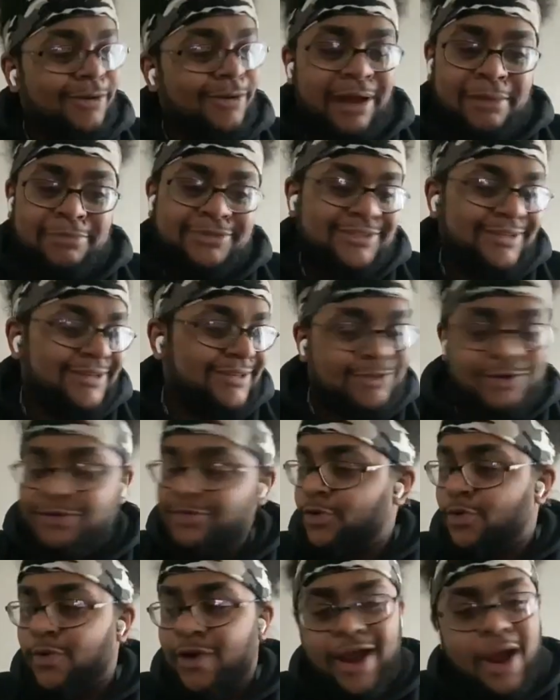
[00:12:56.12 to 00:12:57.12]
the Bible studies, all
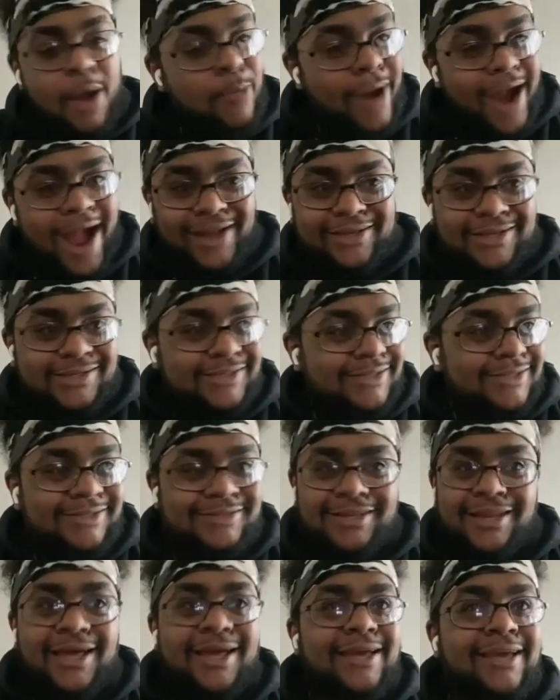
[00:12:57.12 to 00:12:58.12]
the choir
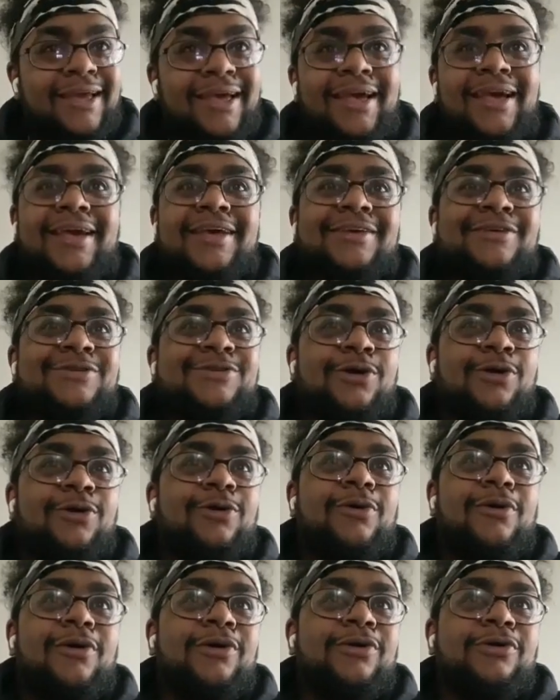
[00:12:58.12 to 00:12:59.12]
practices. Like,
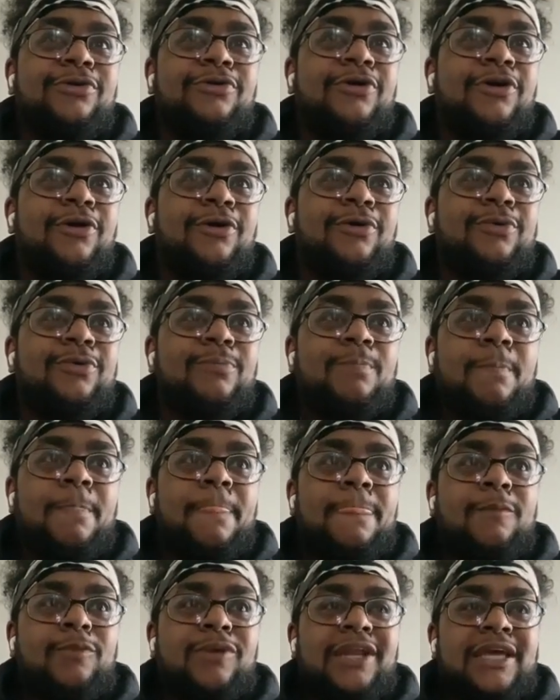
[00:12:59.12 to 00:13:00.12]
so,
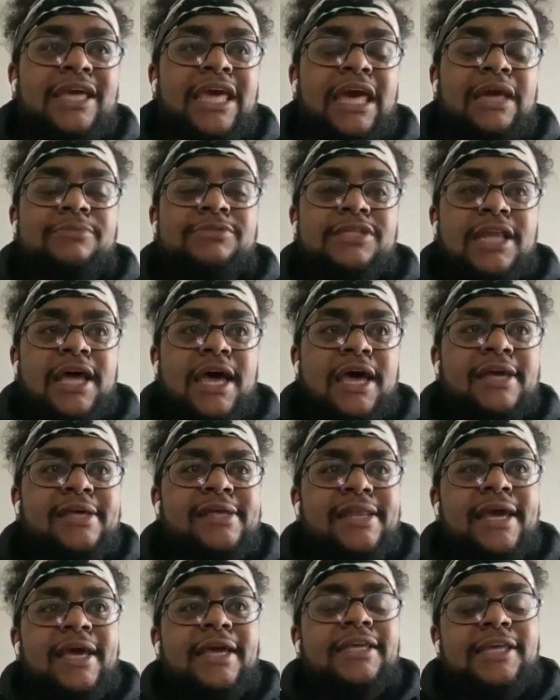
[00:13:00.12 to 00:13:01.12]
when it came to that,
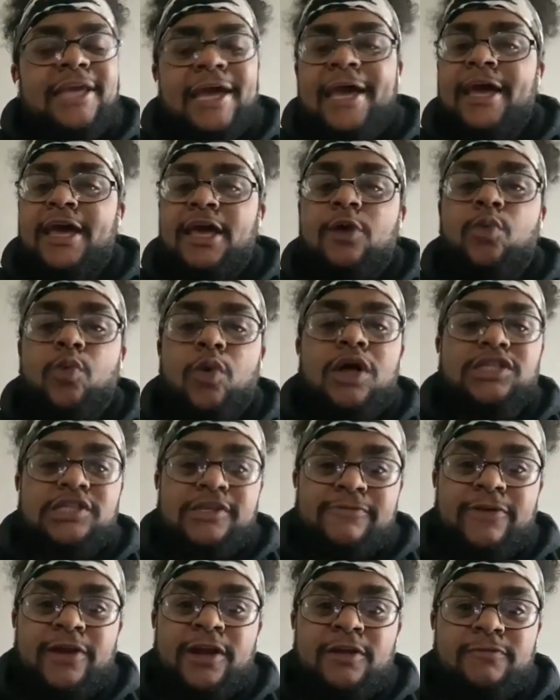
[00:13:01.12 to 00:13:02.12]
it was
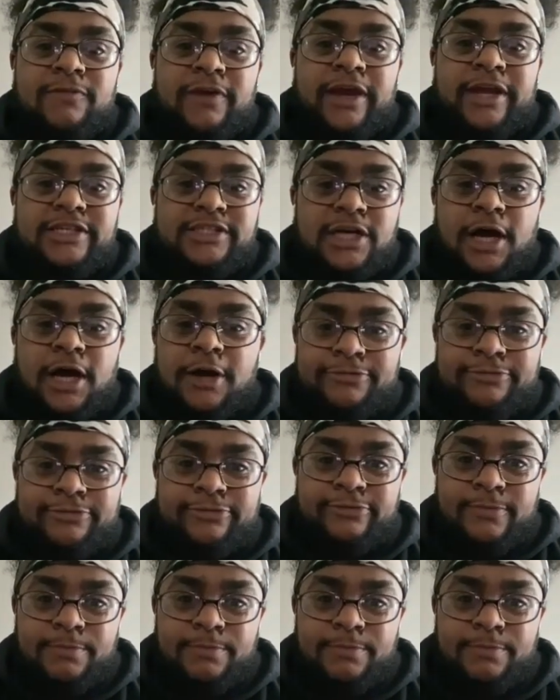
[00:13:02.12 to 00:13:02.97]
a very, very tough